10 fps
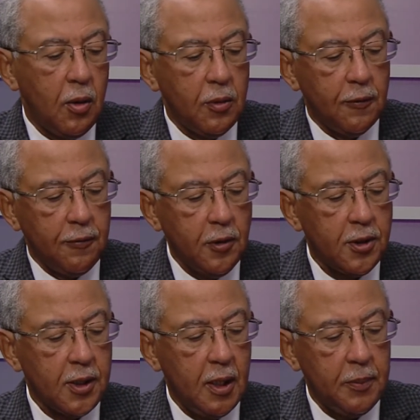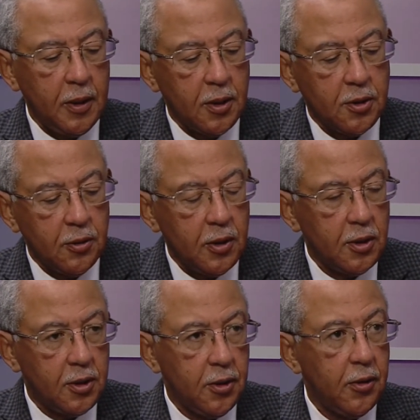The first step is to
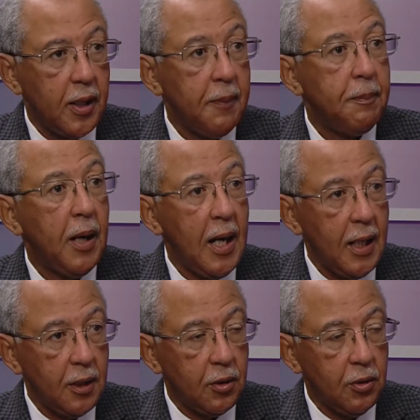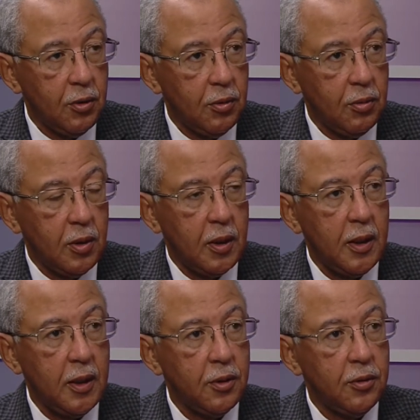insert a pilot hole
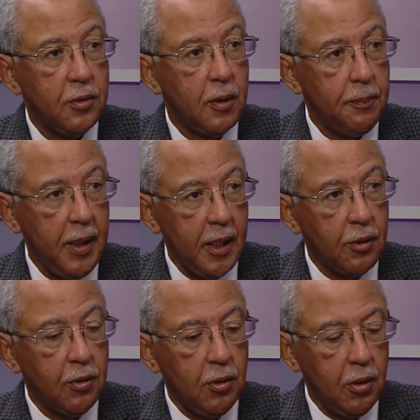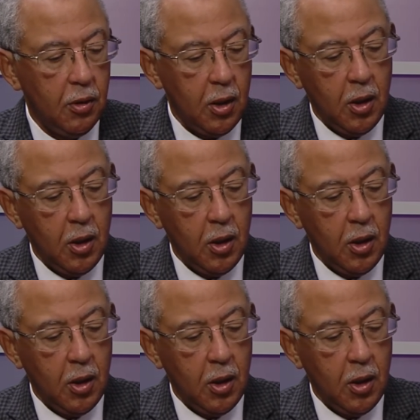into the pedicle,